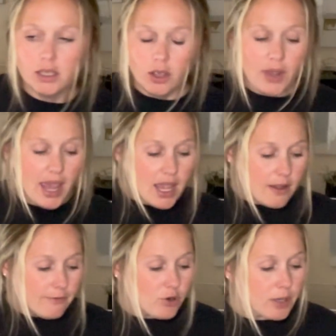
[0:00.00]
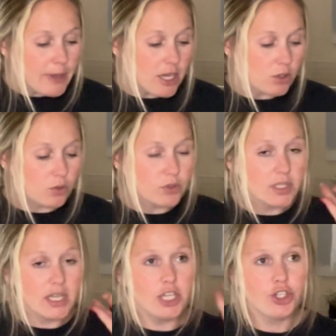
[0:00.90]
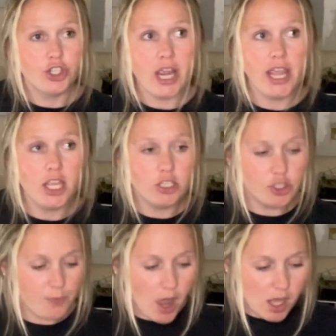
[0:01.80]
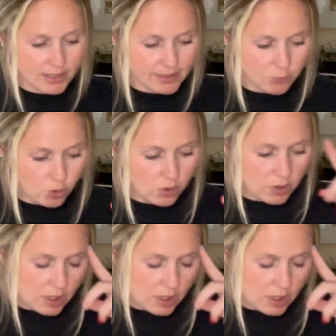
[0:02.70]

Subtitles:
Okay, Four of Pentacles. Is change possible?